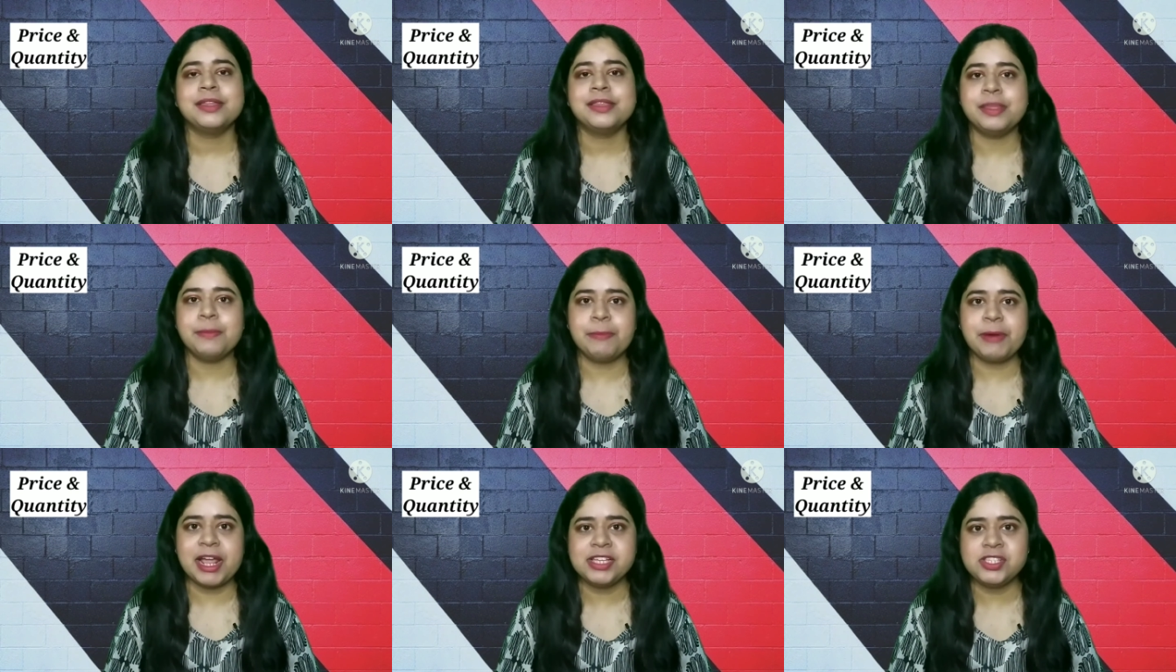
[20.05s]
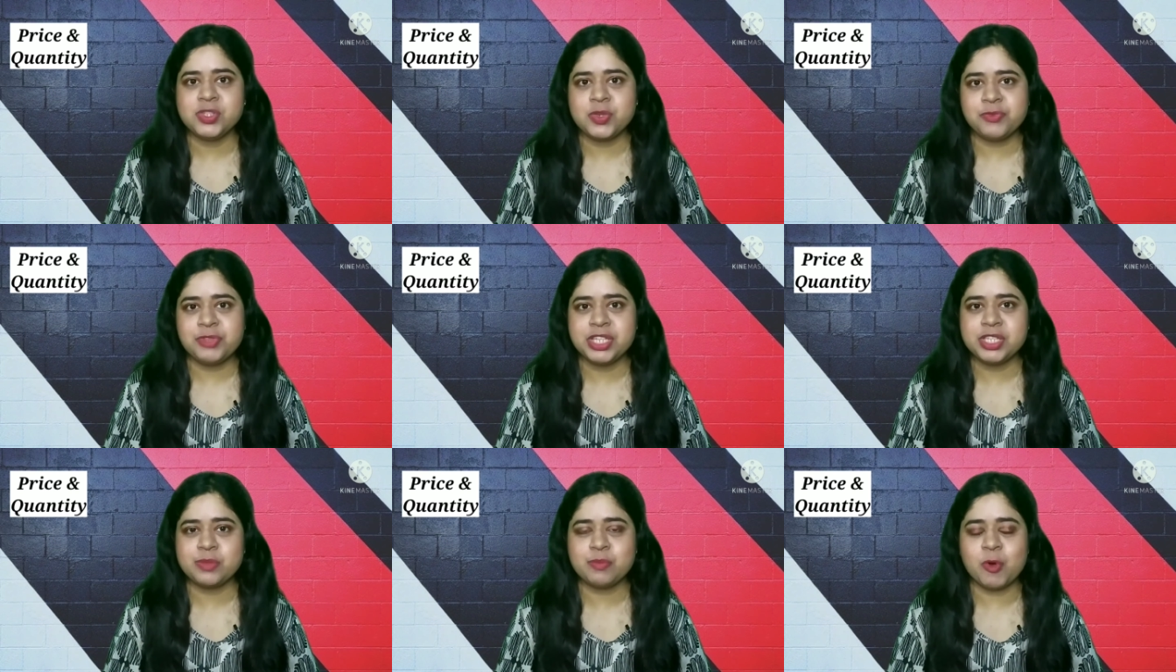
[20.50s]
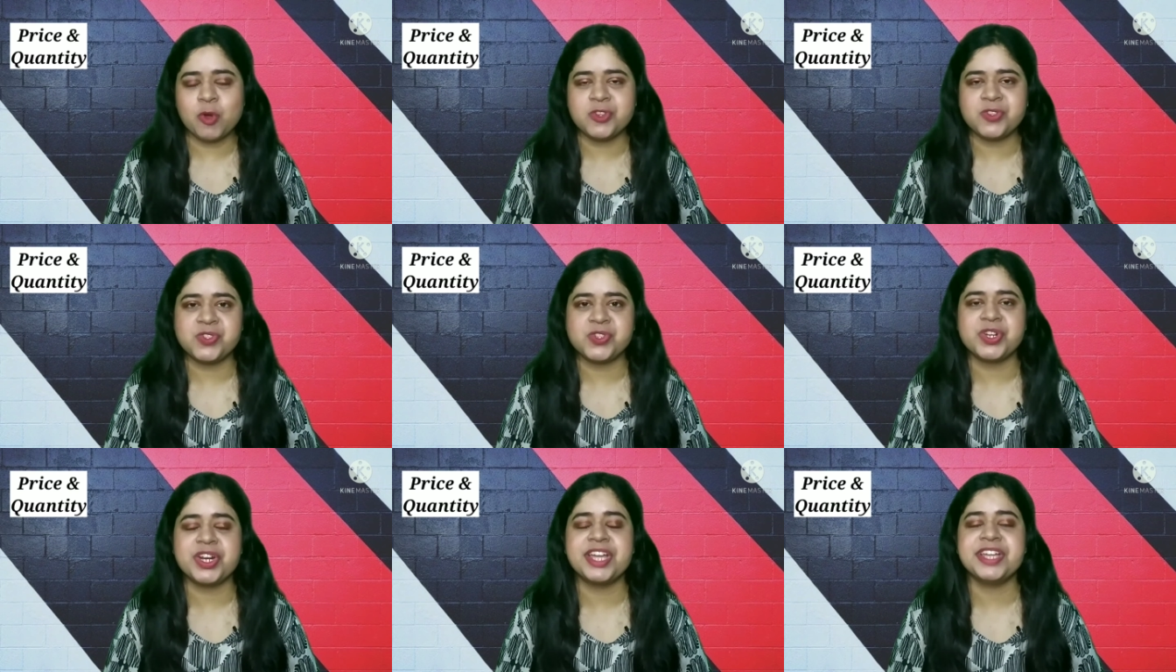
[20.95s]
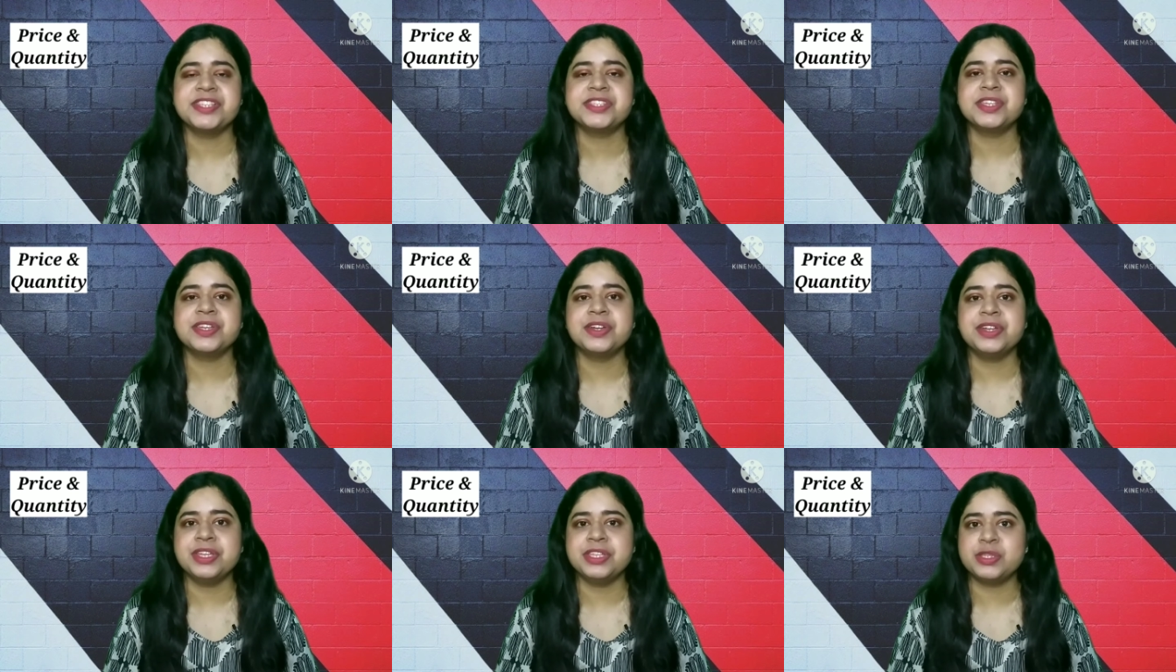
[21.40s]
The price of this
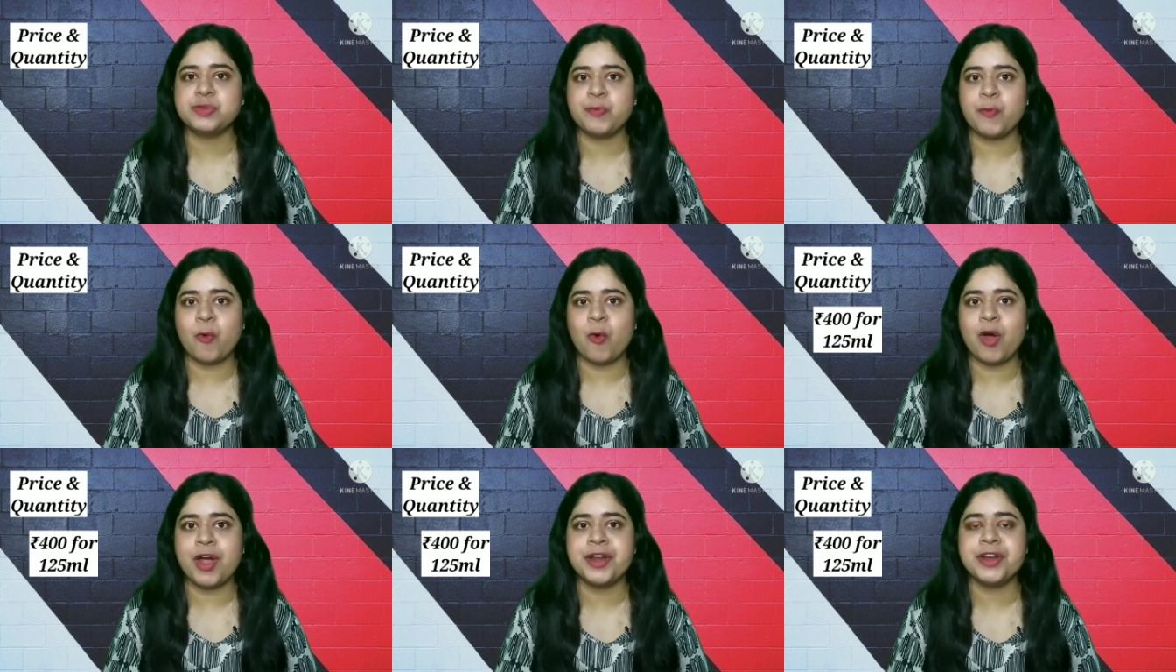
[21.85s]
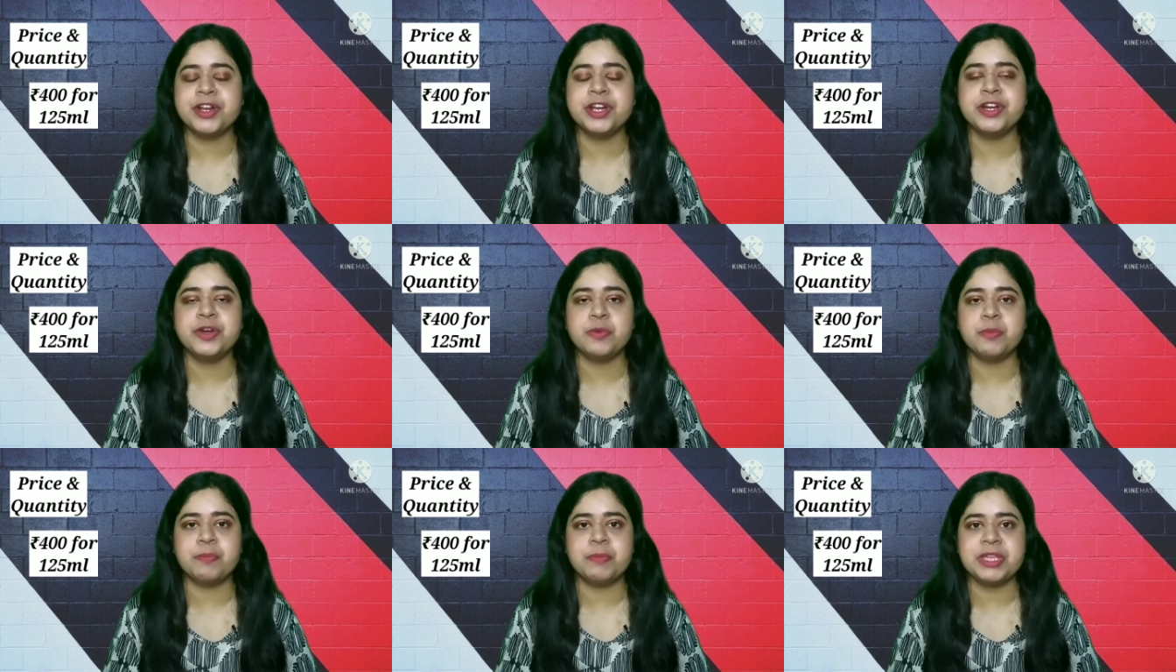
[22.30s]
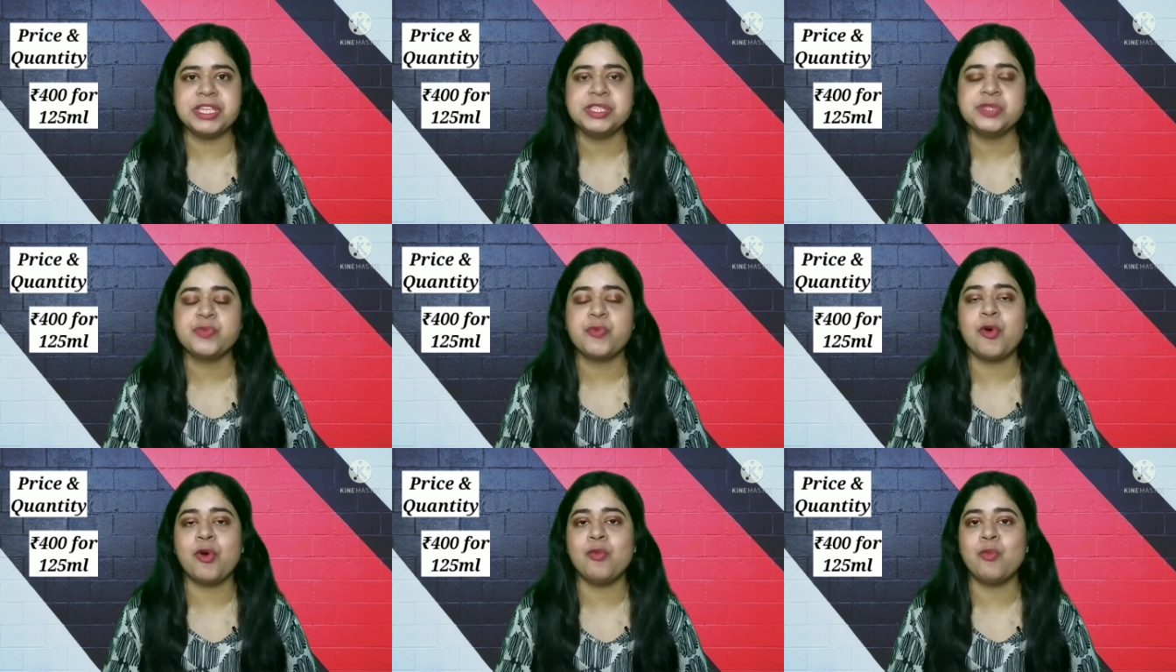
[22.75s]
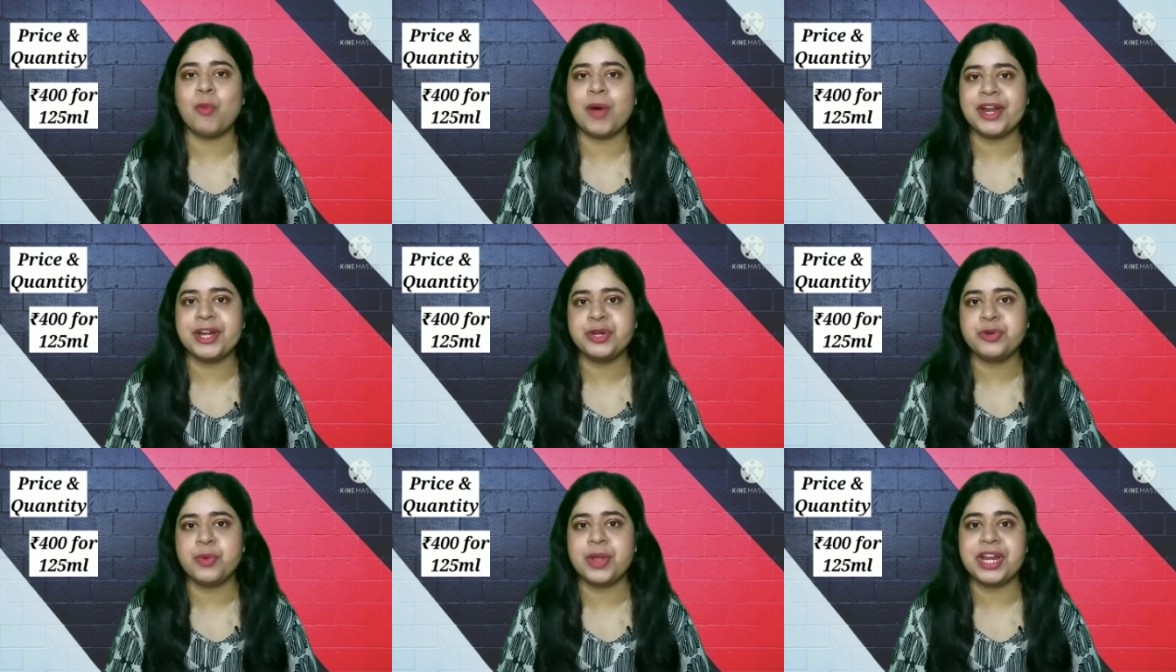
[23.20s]
moisturizer is 400 rupees for
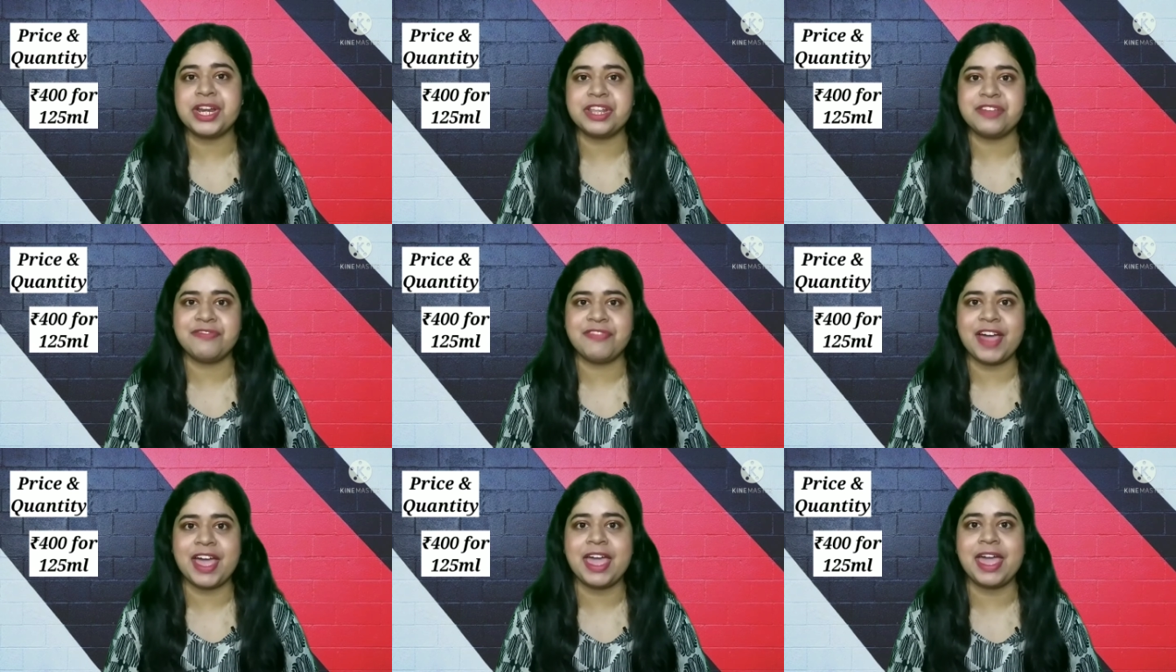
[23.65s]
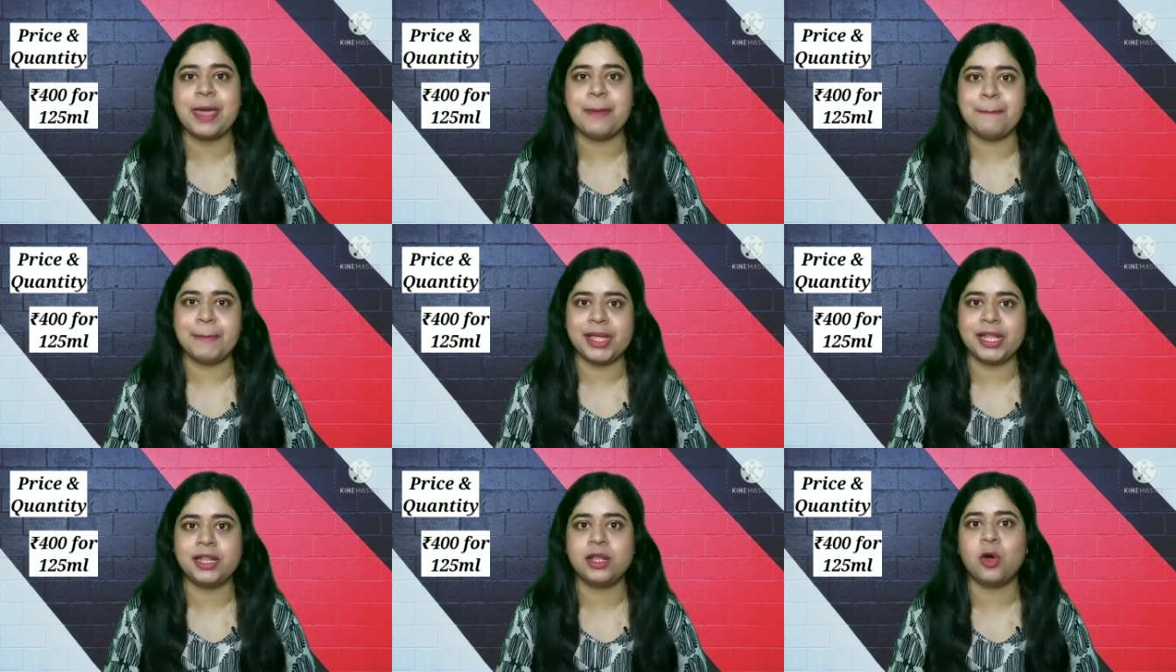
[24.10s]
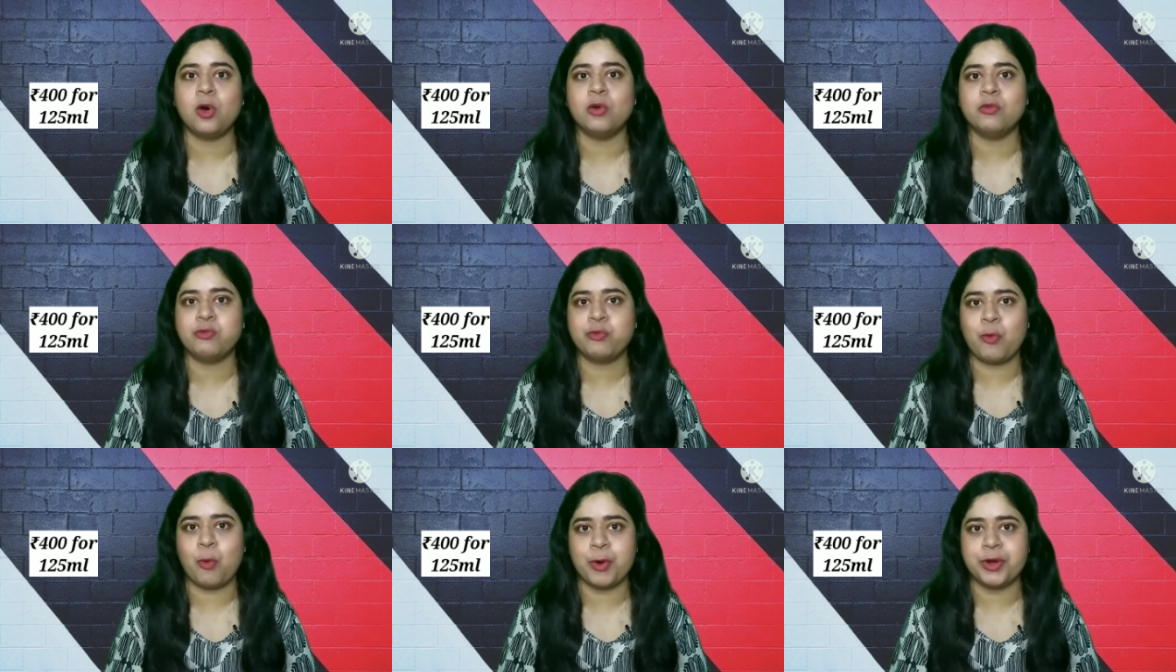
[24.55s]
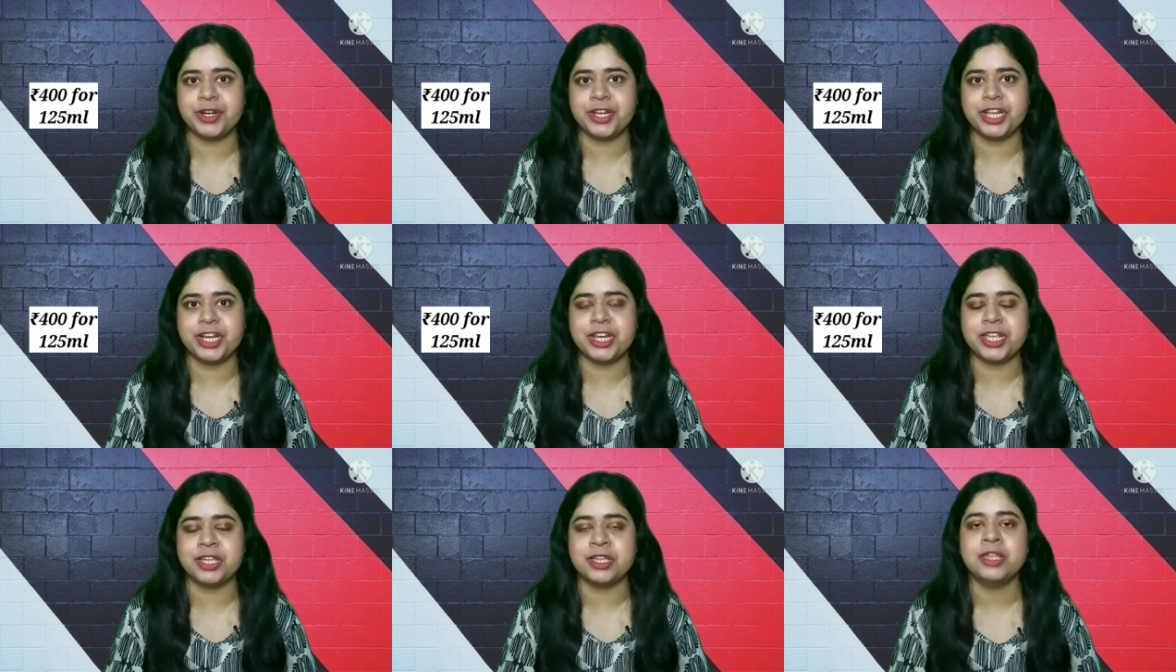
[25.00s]
125 ml of
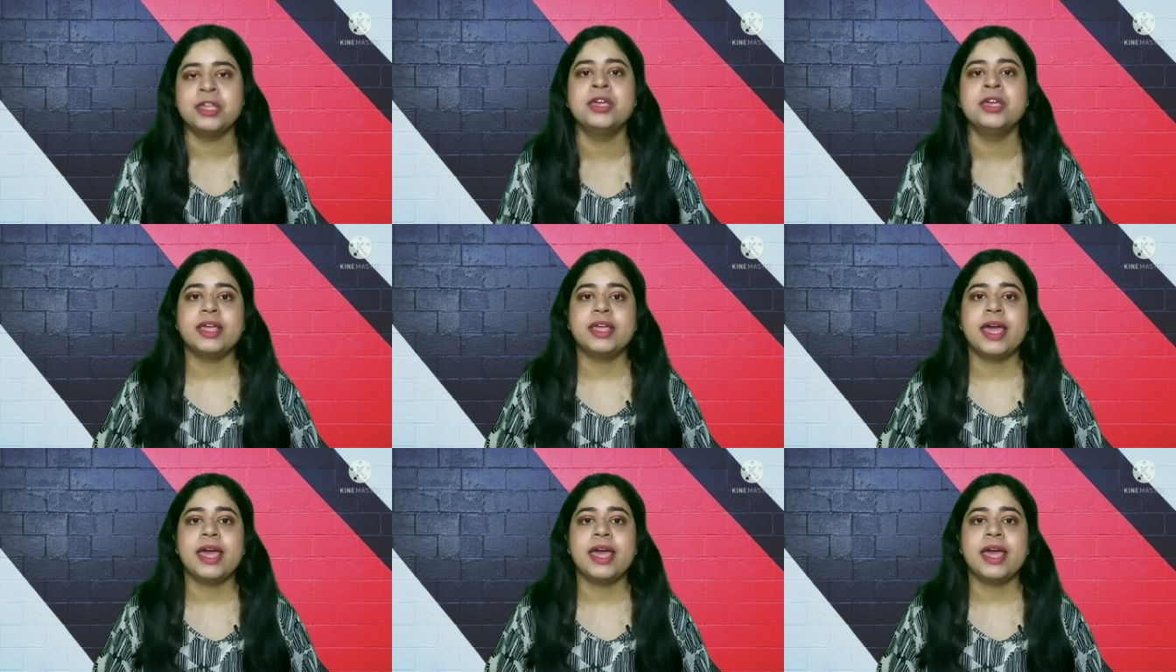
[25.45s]
quantity.